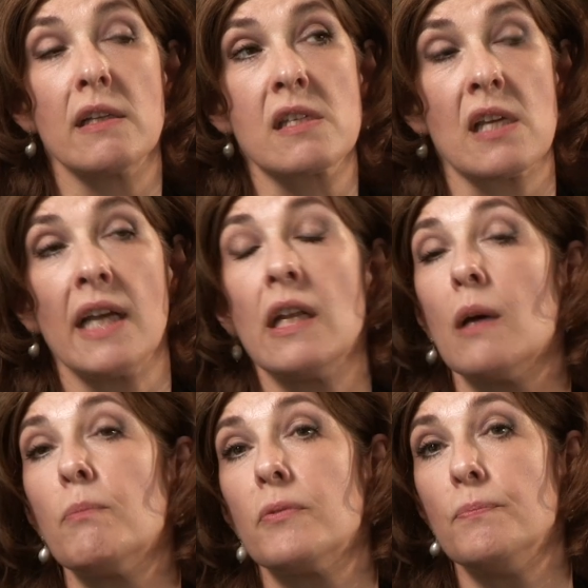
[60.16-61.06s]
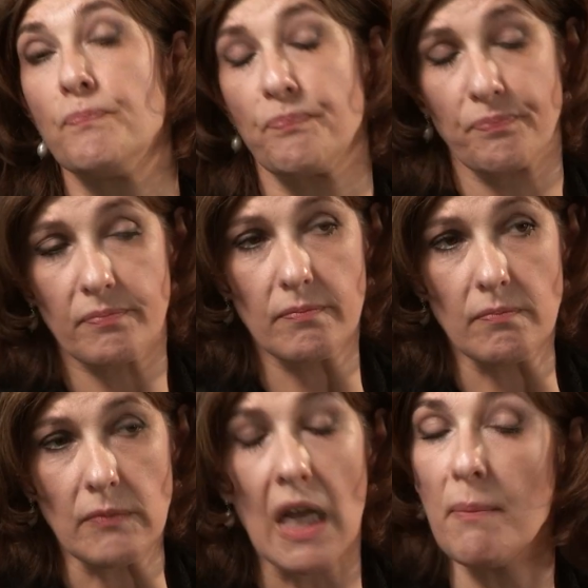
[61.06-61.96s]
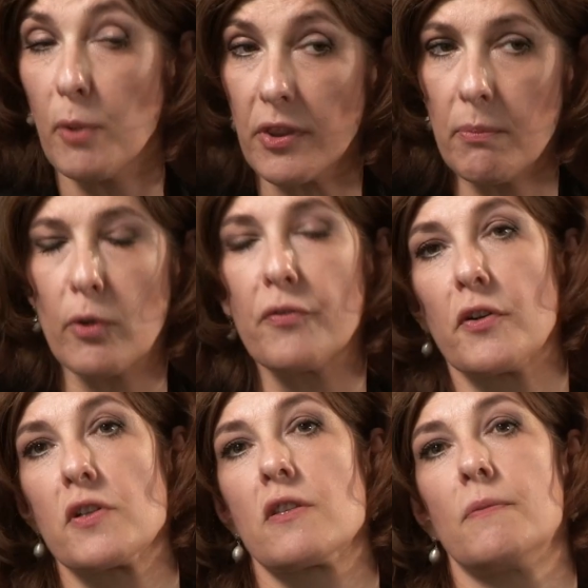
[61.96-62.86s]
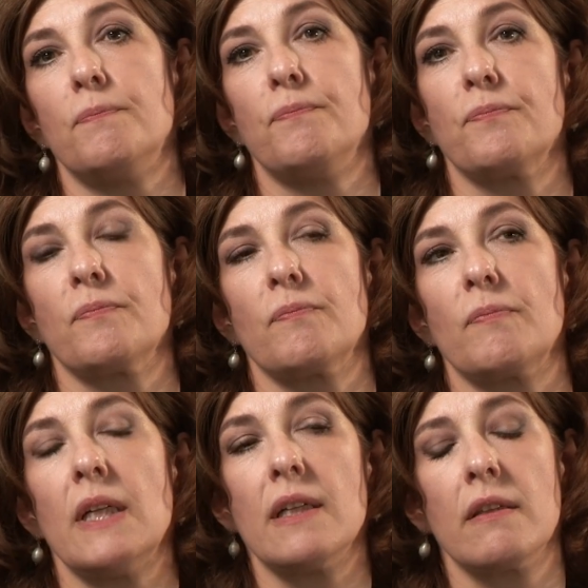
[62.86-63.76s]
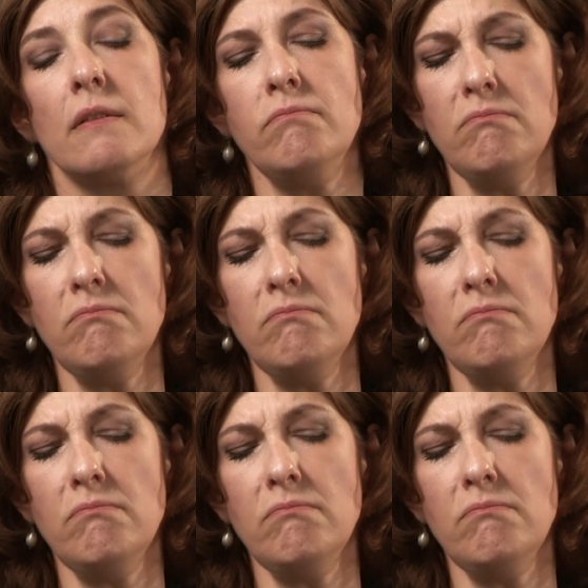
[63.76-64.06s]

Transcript: signed up. I bought the book first. And I thought,